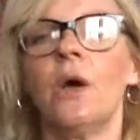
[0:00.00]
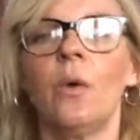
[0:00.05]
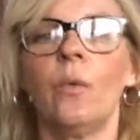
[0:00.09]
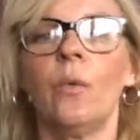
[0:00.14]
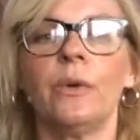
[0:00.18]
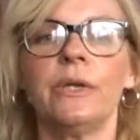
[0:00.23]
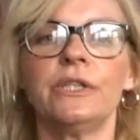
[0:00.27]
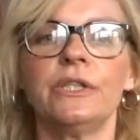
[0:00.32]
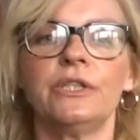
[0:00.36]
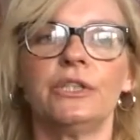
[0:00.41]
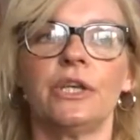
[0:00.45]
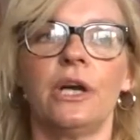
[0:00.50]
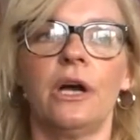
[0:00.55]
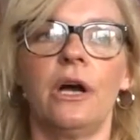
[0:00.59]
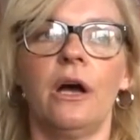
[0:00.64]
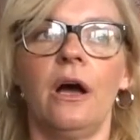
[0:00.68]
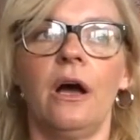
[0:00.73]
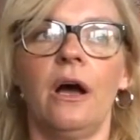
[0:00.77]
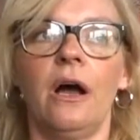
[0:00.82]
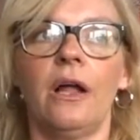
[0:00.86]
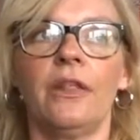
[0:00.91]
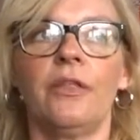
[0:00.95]
which
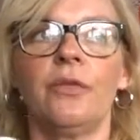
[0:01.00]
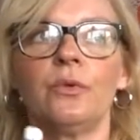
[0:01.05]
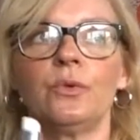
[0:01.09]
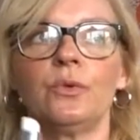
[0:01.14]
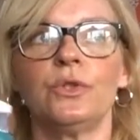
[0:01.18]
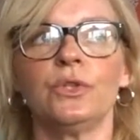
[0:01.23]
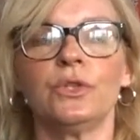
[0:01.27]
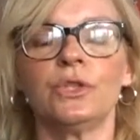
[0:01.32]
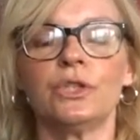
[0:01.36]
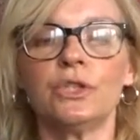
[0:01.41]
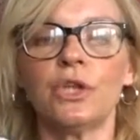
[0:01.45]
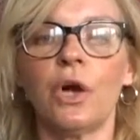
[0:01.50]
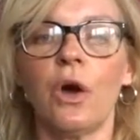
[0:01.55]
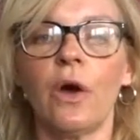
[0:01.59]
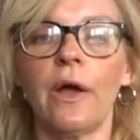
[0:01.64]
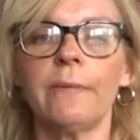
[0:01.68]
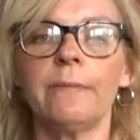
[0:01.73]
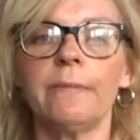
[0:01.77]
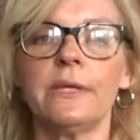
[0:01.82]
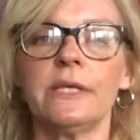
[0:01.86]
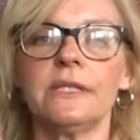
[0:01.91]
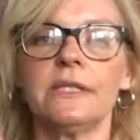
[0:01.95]
I thought at the
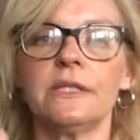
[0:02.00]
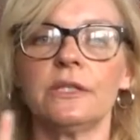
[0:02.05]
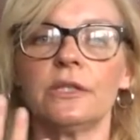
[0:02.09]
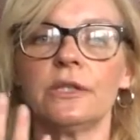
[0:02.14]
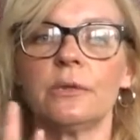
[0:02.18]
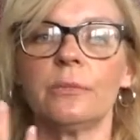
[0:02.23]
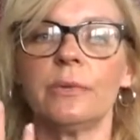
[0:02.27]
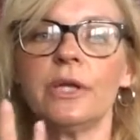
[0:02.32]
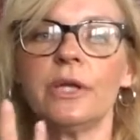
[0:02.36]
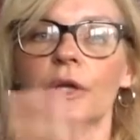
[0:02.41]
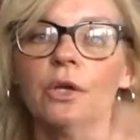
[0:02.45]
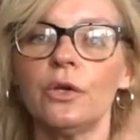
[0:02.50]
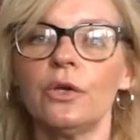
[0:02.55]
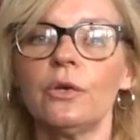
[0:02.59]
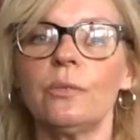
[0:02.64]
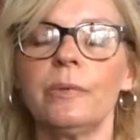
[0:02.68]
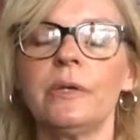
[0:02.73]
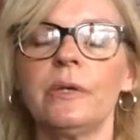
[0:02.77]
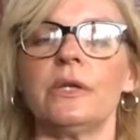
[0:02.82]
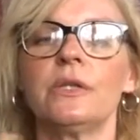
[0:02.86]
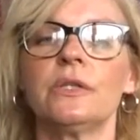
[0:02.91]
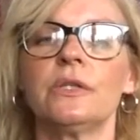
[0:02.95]
time is going to be good,
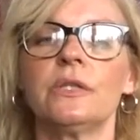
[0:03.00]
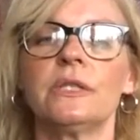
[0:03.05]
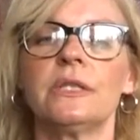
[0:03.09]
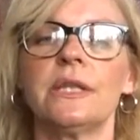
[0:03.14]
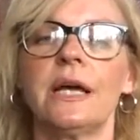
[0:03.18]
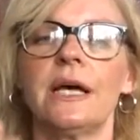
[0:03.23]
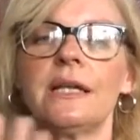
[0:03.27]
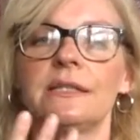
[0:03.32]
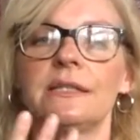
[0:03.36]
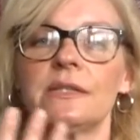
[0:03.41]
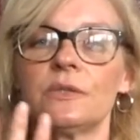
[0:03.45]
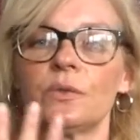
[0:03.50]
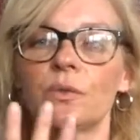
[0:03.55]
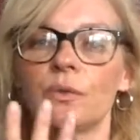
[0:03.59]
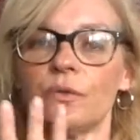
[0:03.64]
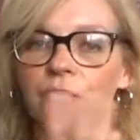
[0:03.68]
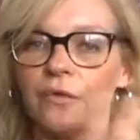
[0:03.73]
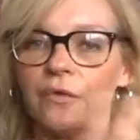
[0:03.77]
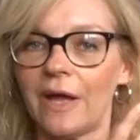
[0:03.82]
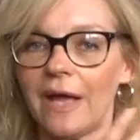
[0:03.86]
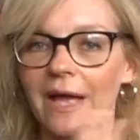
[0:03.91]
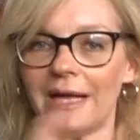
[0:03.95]
because that's sort
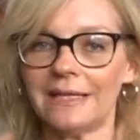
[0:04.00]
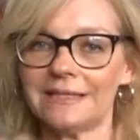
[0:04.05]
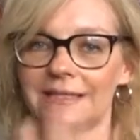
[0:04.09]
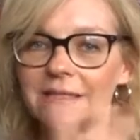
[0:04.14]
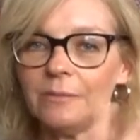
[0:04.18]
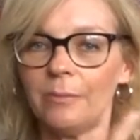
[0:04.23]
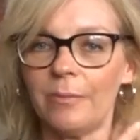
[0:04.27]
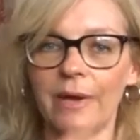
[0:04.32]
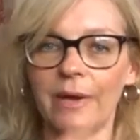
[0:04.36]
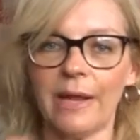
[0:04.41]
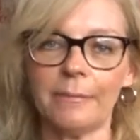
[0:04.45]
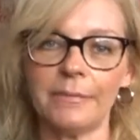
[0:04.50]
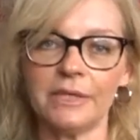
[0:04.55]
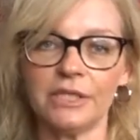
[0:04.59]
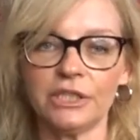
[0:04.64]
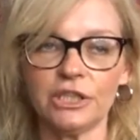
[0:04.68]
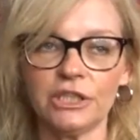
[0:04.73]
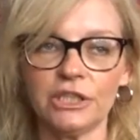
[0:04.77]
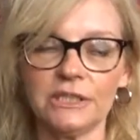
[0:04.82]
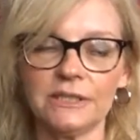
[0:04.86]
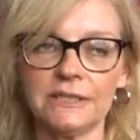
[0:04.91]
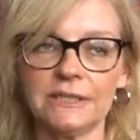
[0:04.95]
of for
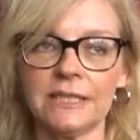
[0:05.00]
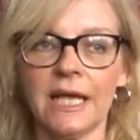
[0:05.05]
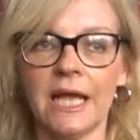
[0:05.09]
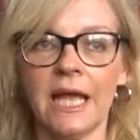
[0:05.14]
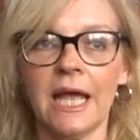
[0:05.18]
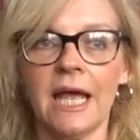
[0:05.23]
anti-blemishes,